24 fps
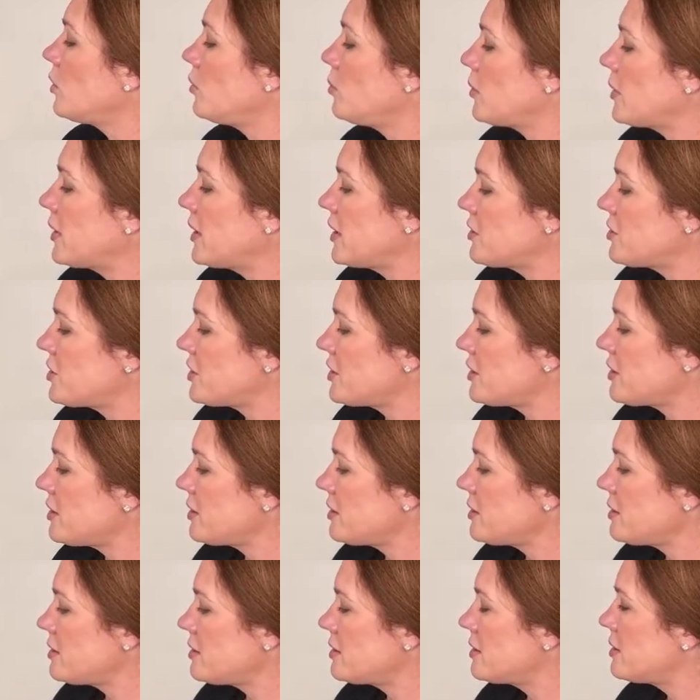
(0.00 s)

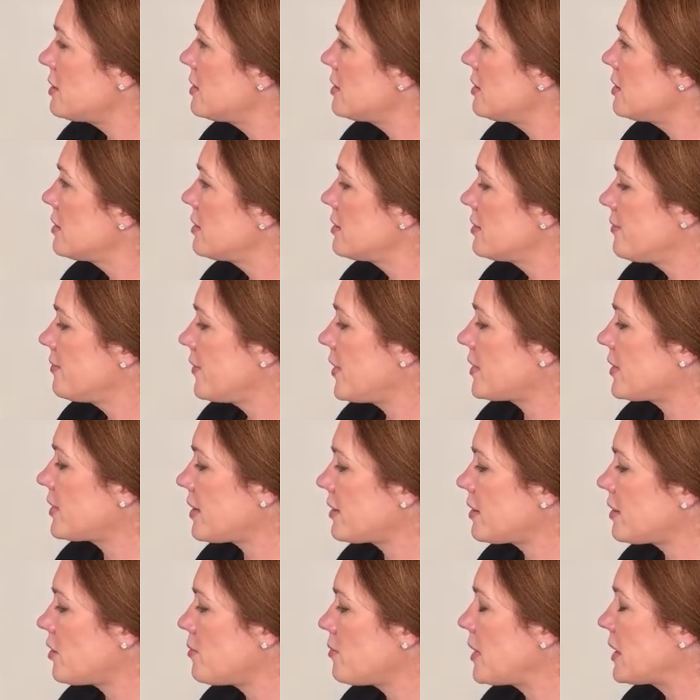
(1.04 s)
branches. I
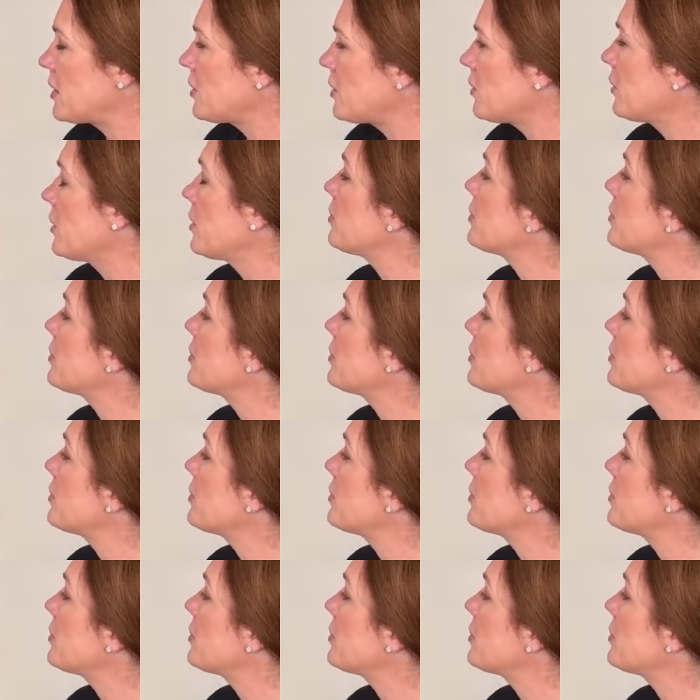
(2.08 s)
thought they were magnolia,